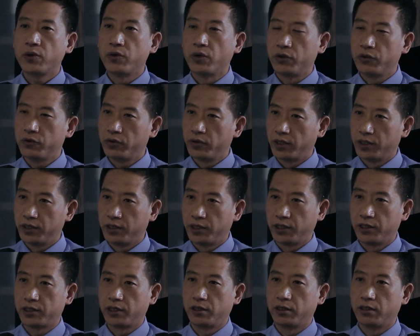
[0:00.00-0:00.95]
in
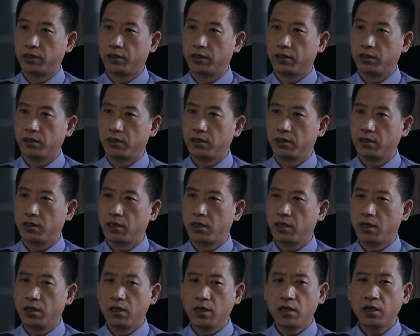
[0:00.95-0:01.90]
God.
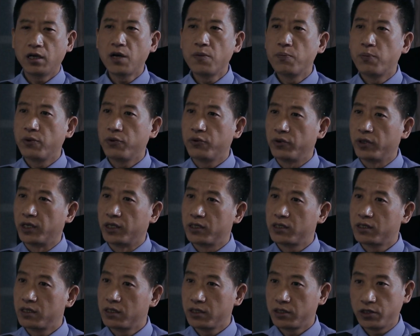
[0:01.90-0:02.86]
They particularly
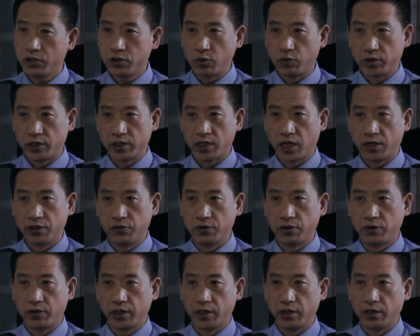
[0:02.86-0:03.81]
don't allow private home
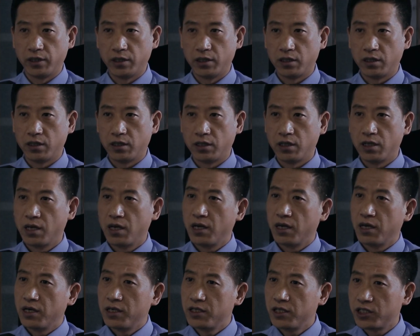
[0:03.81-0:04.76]
gatherings.
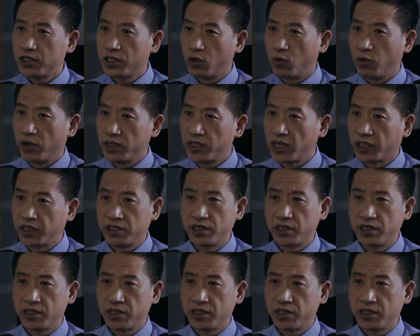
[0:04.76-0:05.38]
This is a national